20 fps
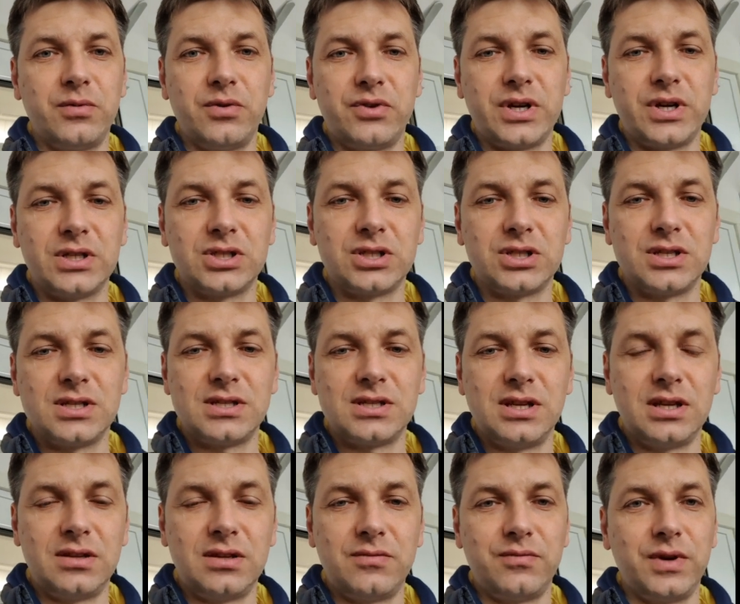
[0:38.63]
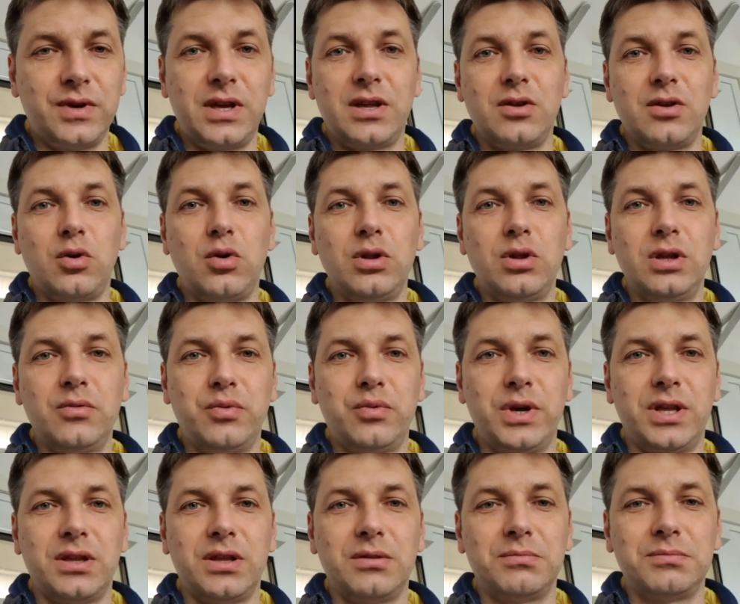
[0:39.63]
Russians that we can only
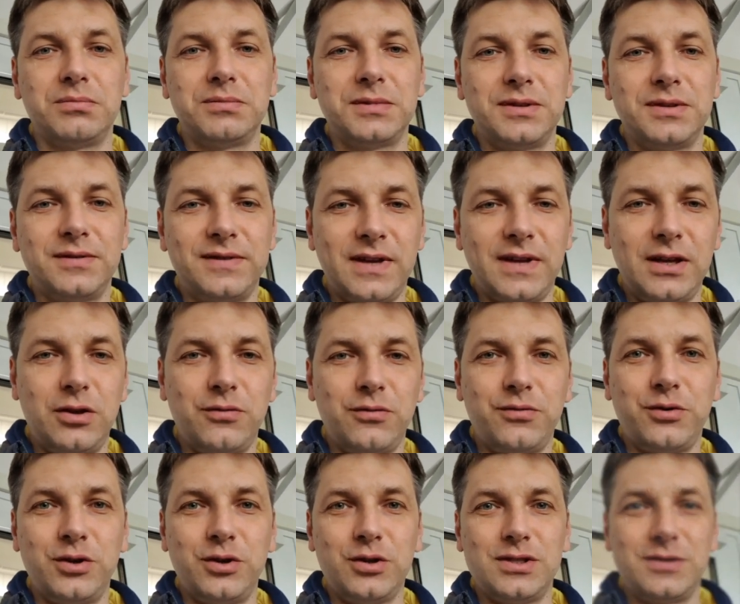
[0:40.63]
win. Thank you for your